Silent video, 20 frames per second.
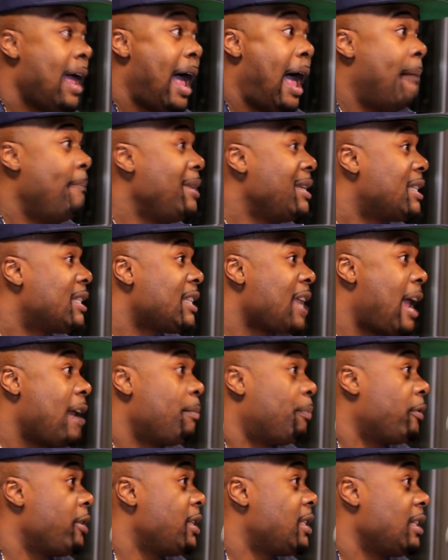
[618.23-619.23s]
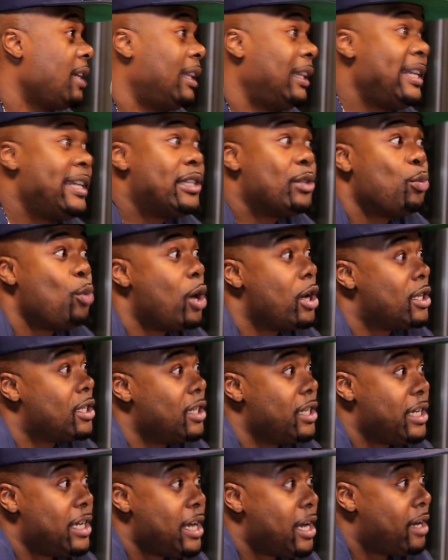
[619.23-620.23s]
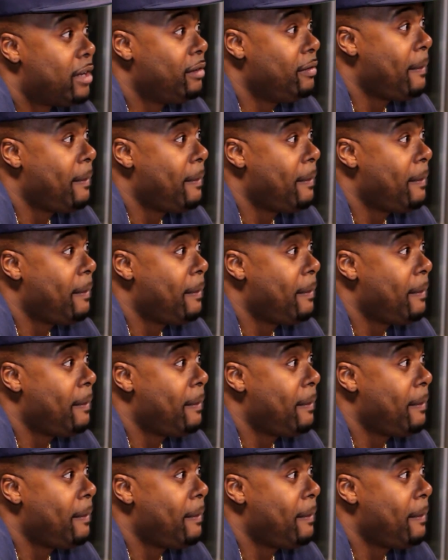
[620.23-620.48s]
I'm in Cyprus at least once a year.